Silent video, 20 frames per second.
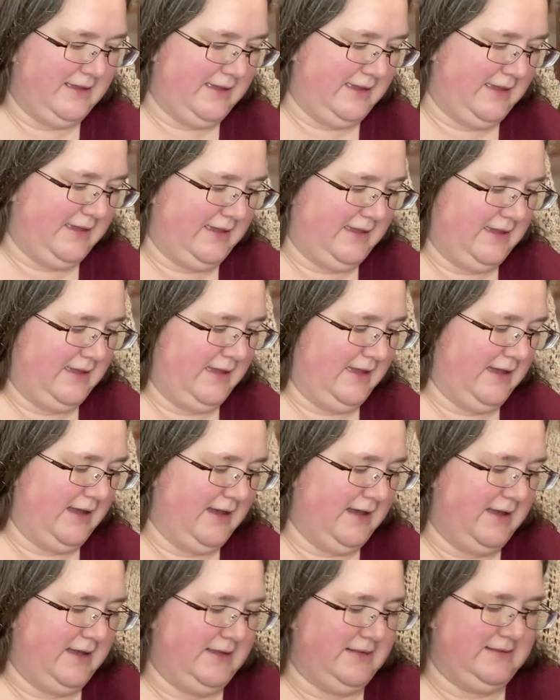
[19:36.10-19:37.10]

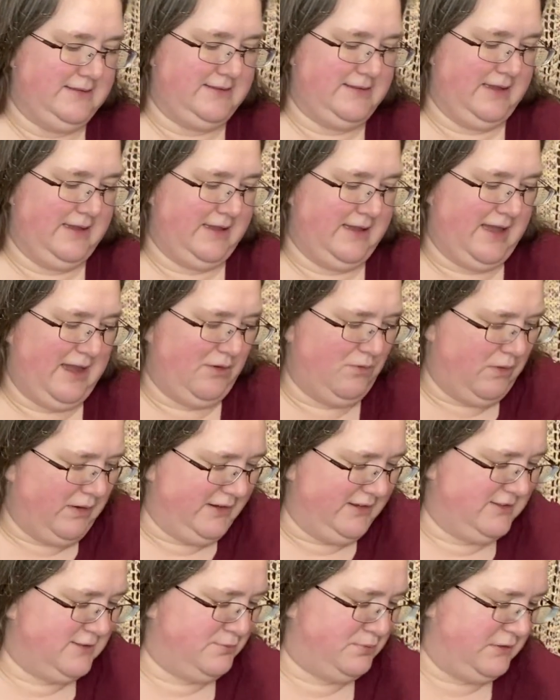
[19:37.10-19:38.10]
and I
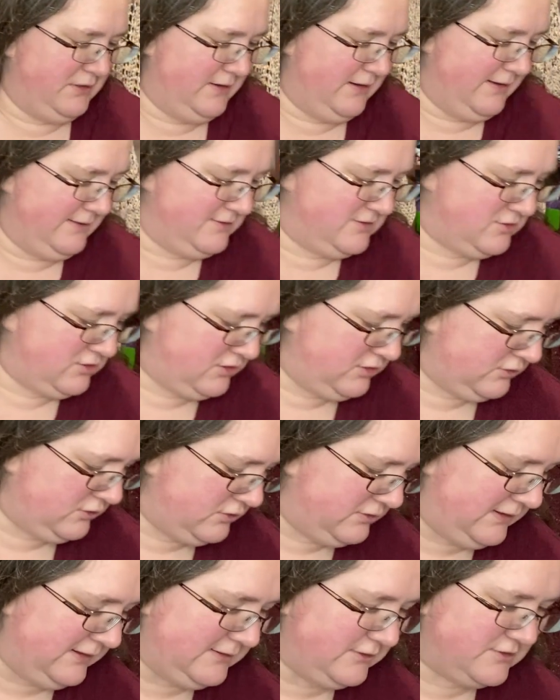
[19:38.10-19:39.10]
wanted to put it on circular
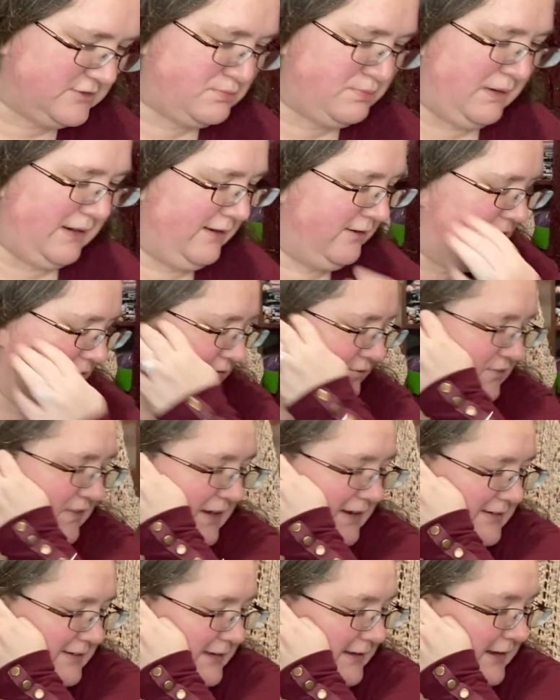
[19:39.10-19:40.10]
needles, but I couldn't
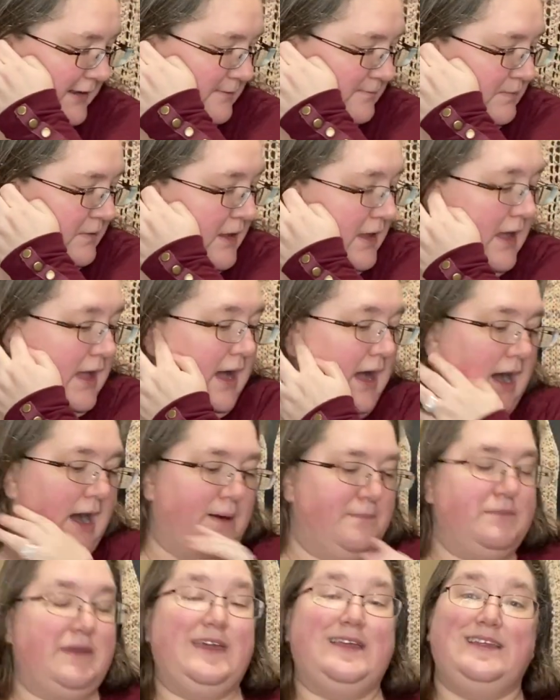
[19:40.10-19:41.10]
find any.
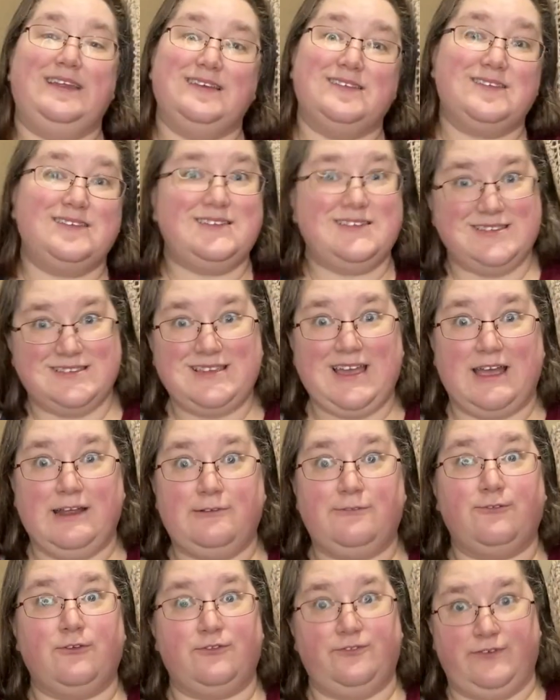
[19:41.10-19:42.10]
It is designed
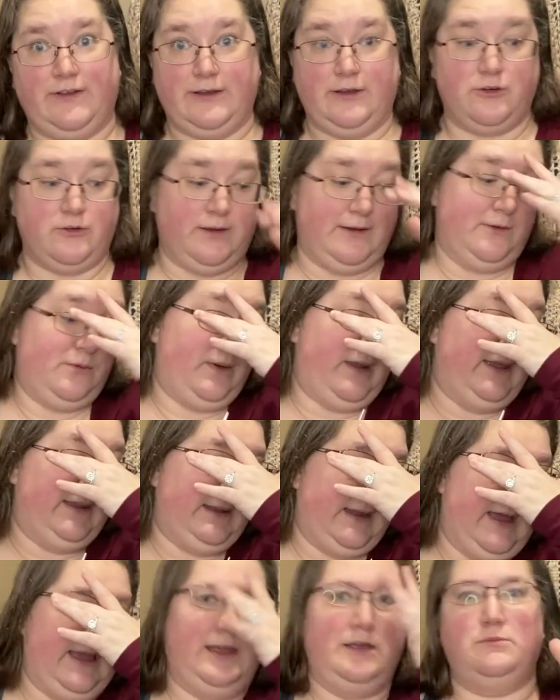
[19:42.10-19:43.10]
for fingering weight.
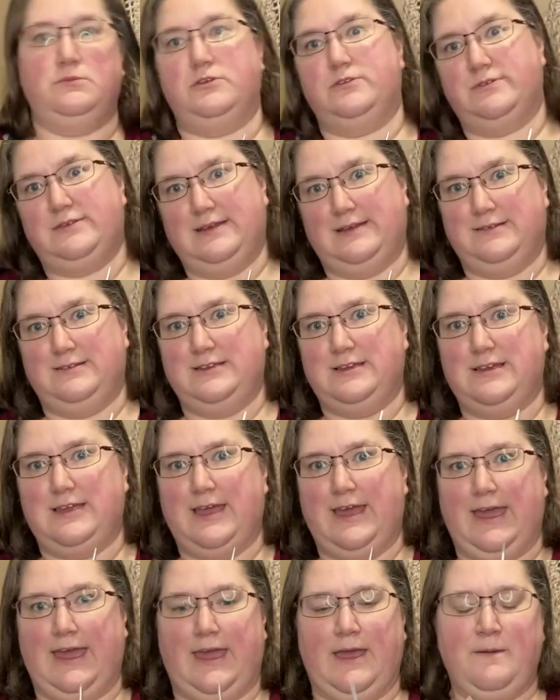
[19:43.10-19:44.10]
I am using
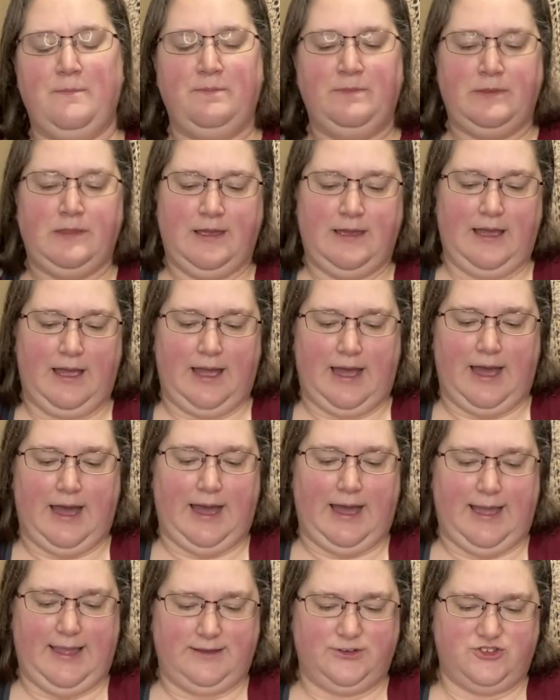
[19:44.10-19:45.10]
DK.
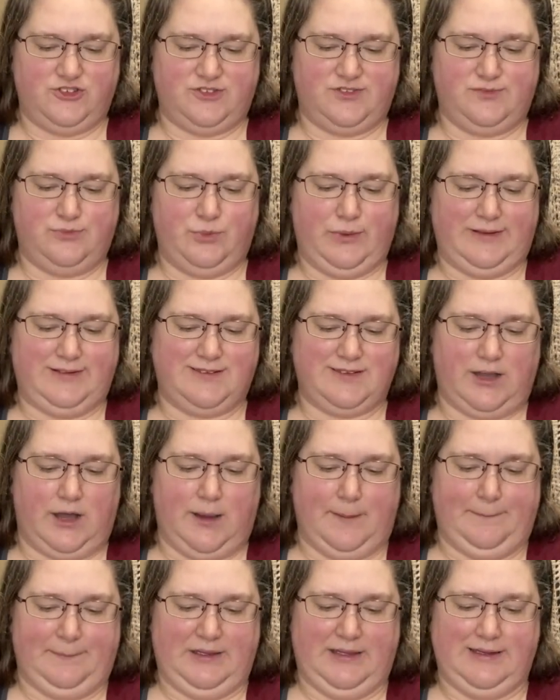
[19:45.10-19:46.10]
I just went
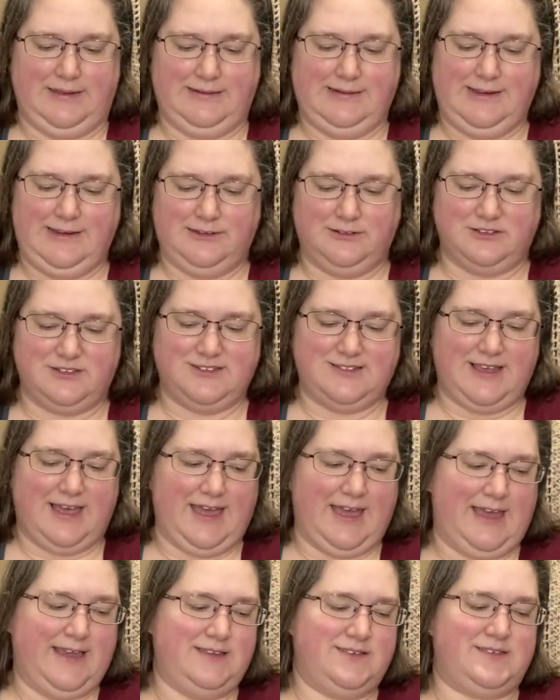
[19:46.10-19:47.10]
up needle
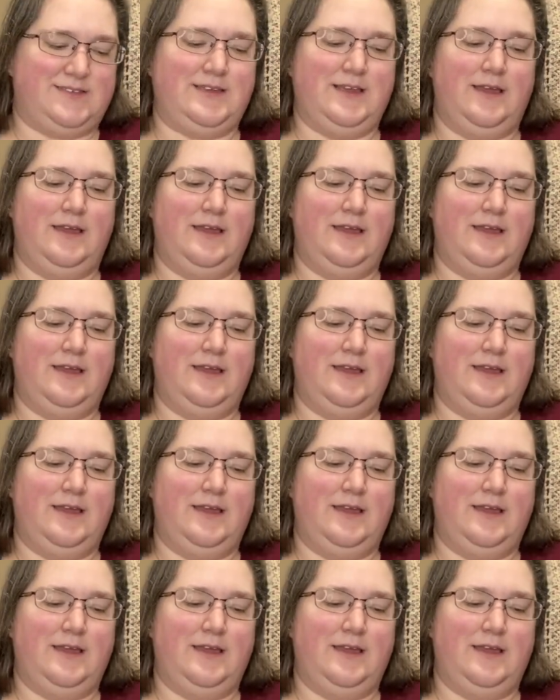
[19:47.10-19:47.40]
size.